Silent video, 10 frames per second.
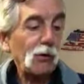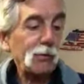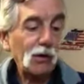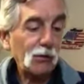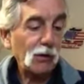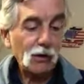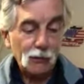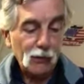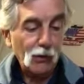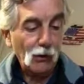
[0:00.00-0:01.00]
but
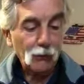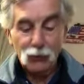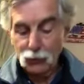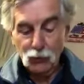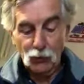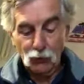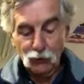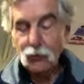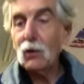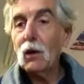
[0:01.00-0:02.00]
who
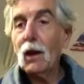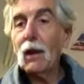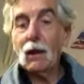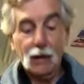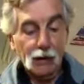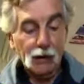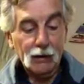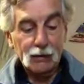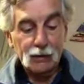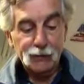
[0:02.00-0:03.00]
knows?
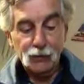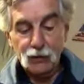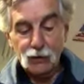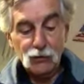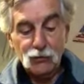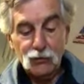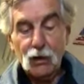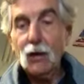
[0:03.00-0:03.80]
And if it is,